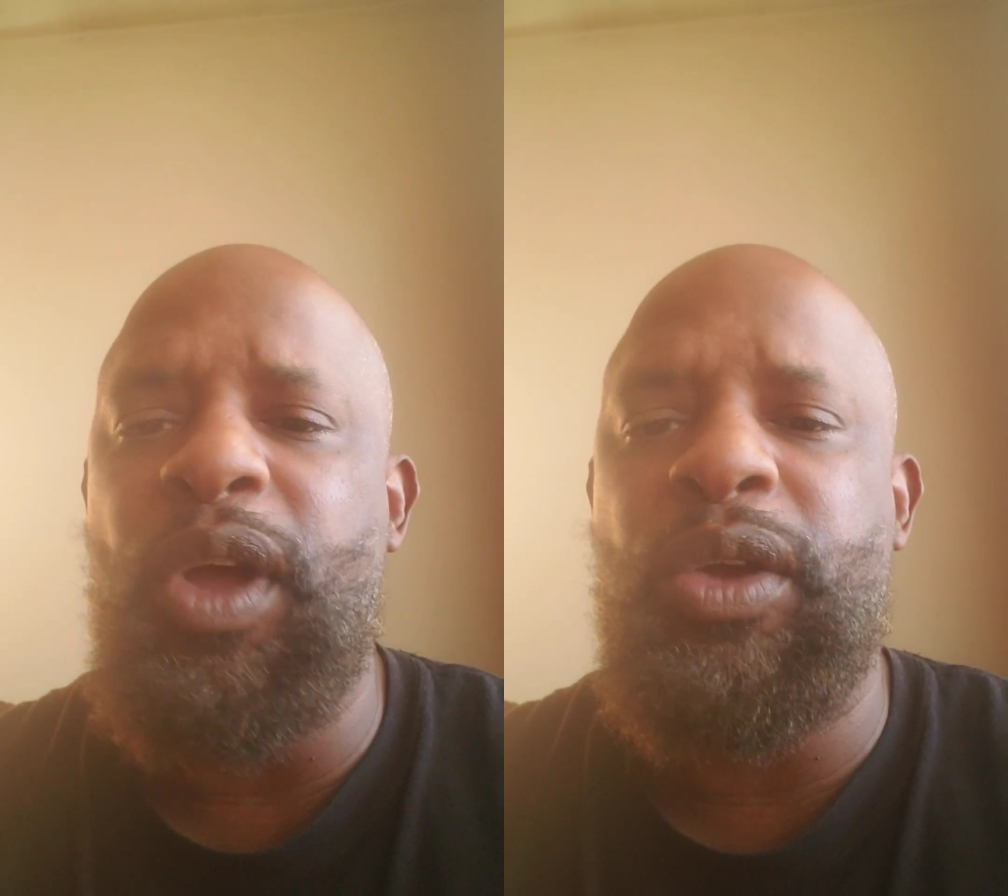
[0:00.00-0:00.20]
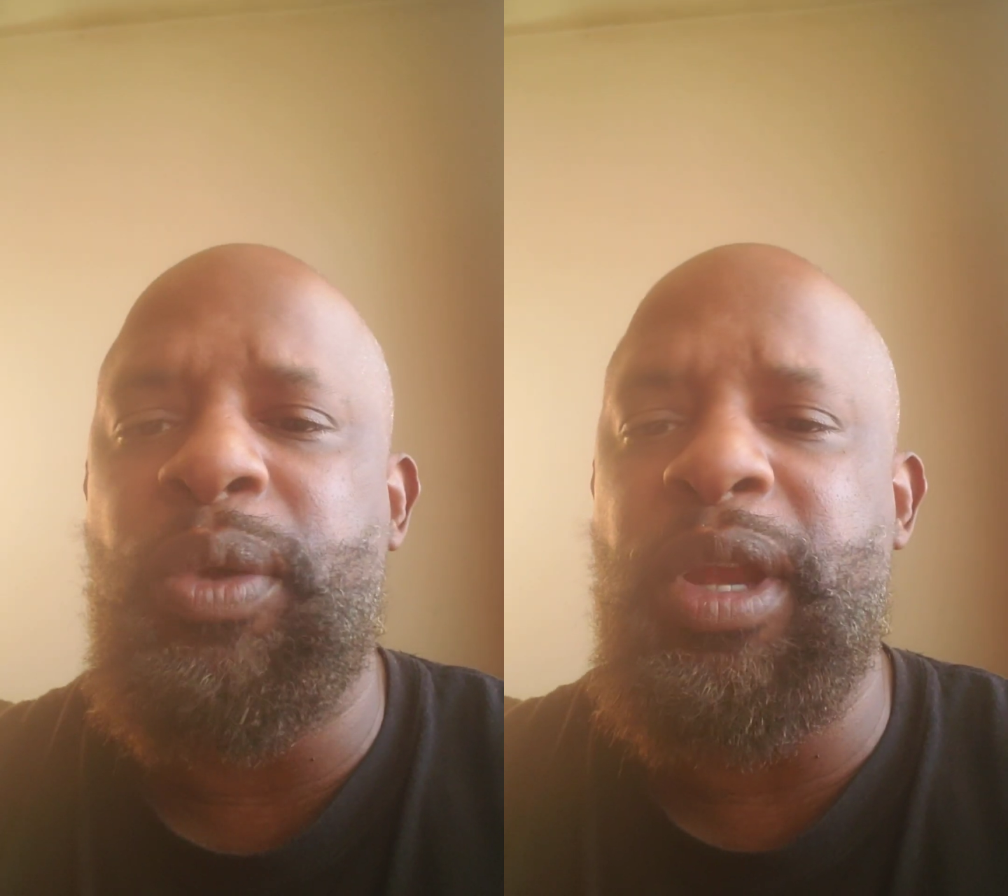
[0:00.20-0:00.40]

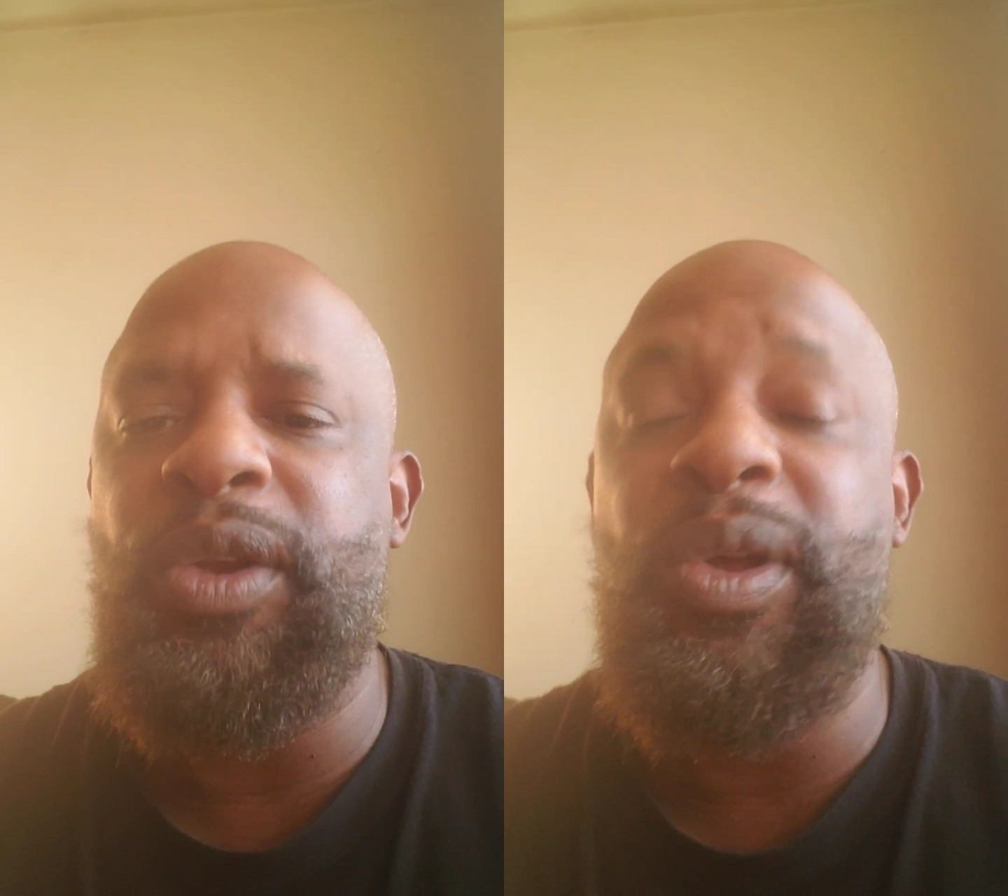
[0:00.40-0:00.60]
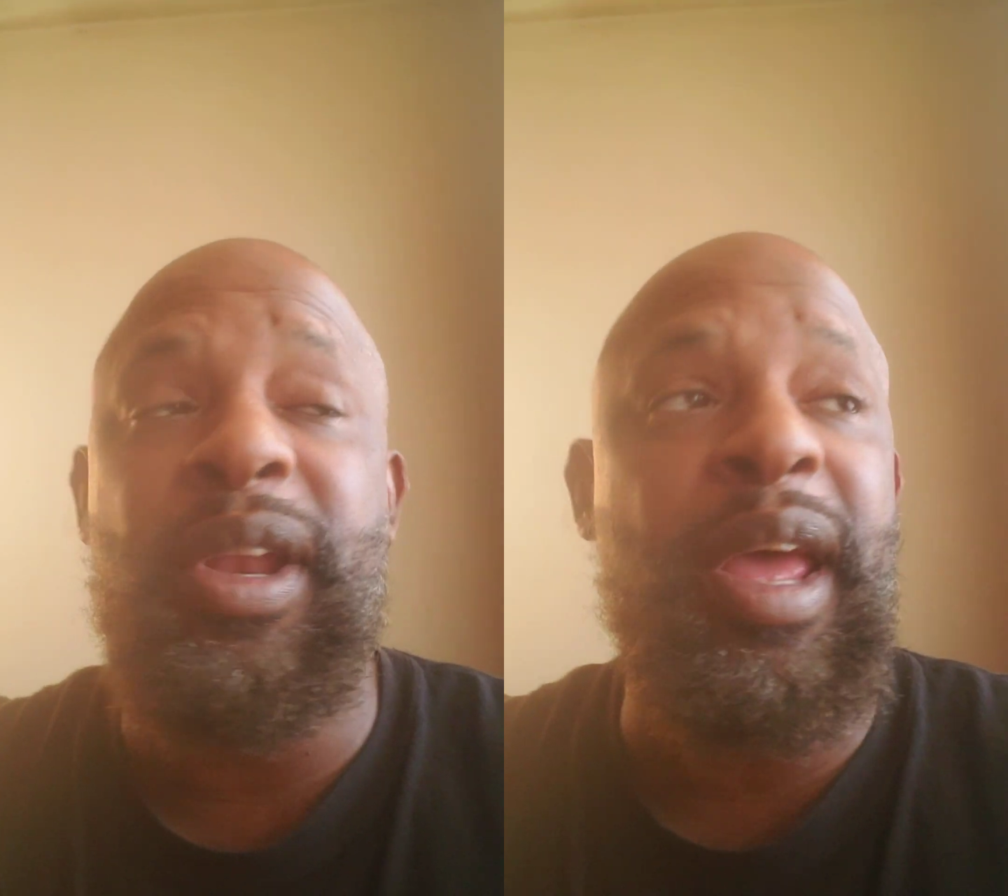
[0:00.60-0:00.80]
y'all credit
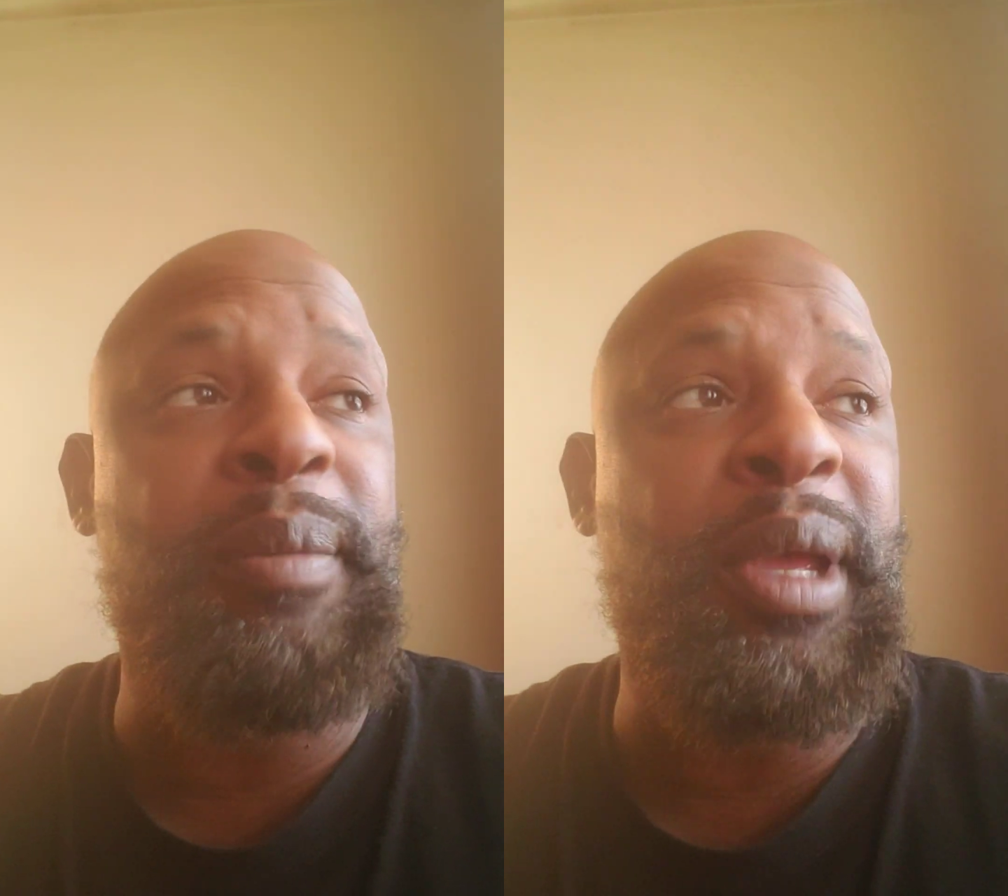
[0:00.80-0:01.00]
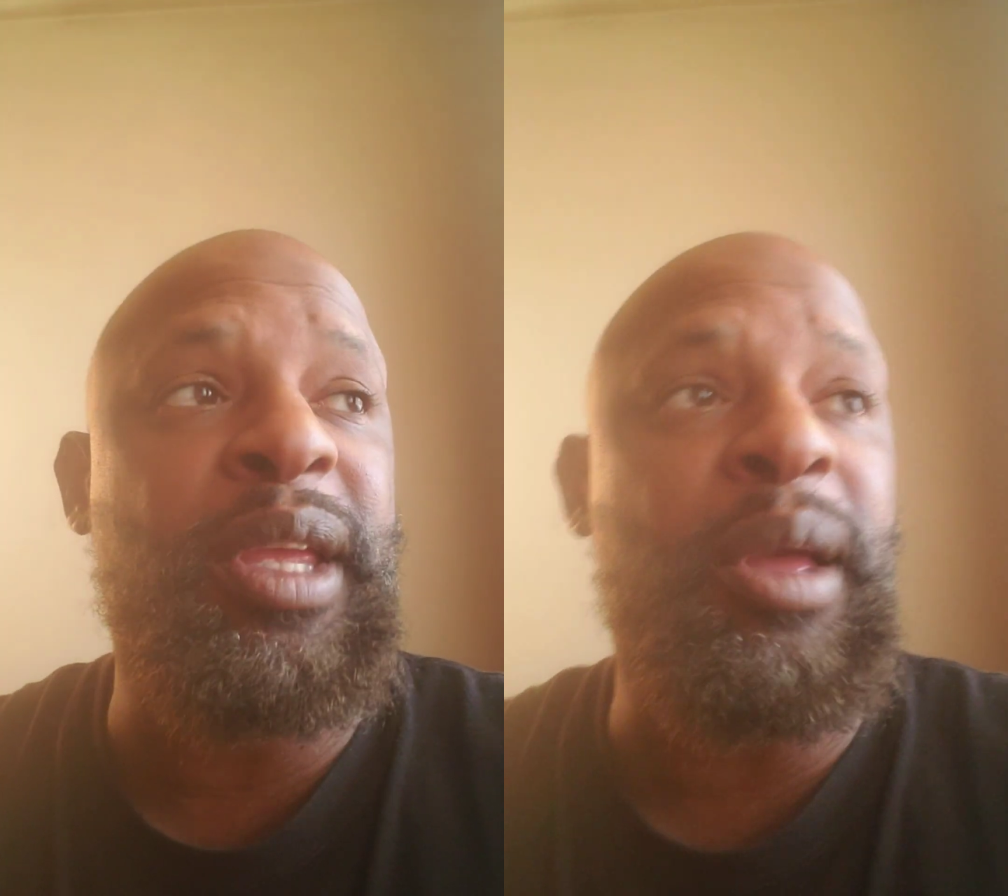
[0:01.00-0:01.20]
on that, man.